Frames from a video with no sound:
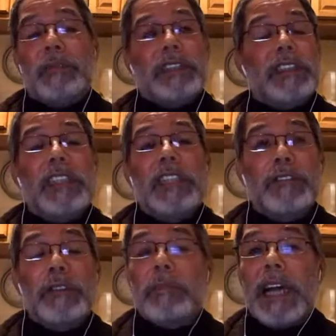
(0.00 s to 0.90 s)
wasn't
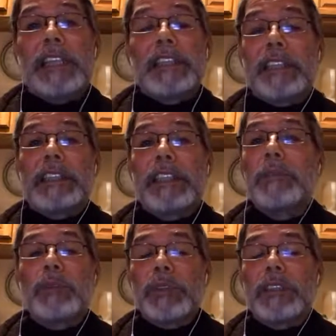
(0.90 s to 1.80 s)
enough to buy another
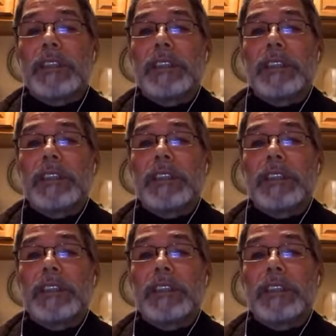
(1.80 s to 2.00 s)
keyboard,